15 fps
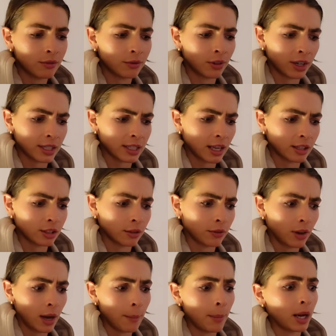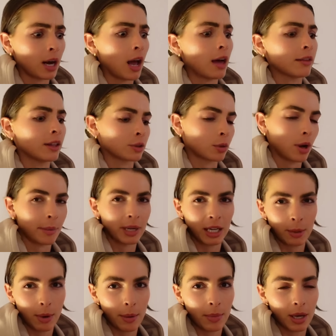Very sad so far, but that's why I'm eating
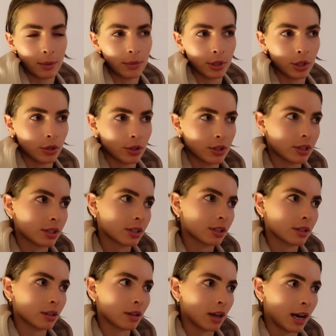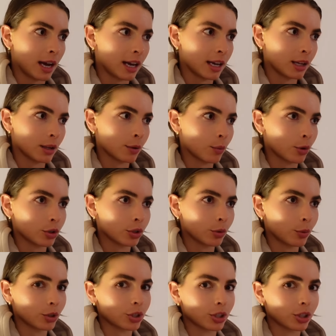in my bed, because I want to watch